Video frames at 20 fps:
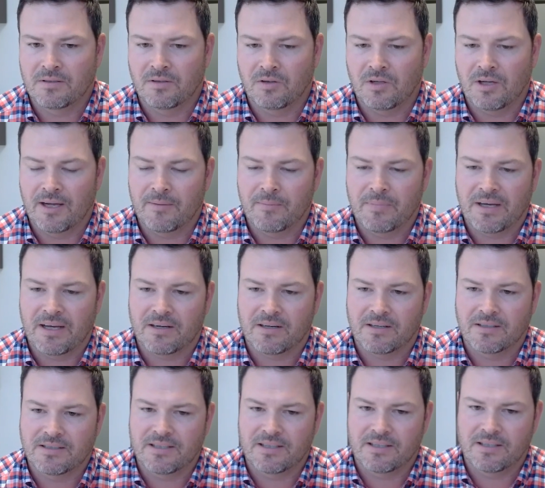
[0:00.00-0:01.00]

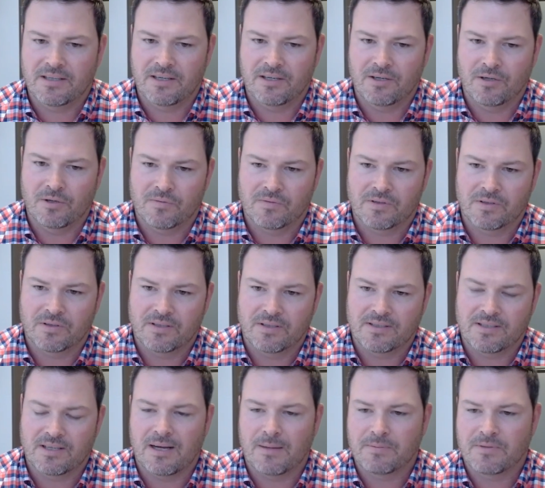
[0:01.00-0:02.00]
linebacker didn't get over at the
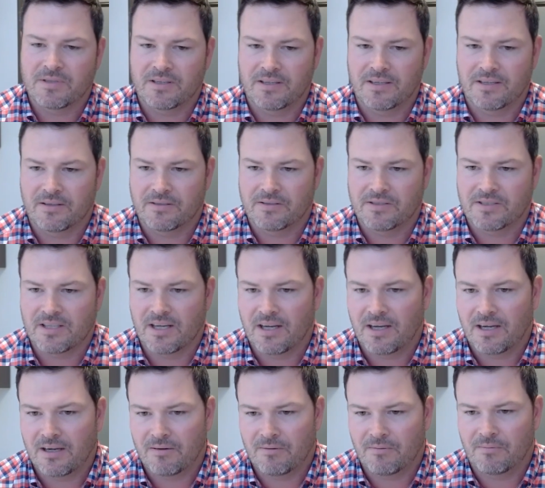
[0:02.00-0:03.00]
top to the other
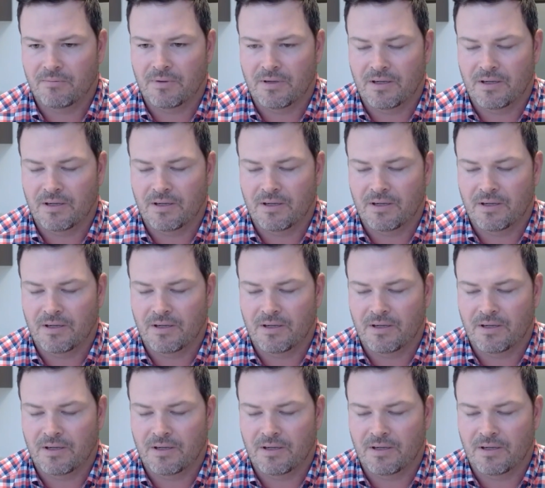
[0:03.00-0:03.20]
side.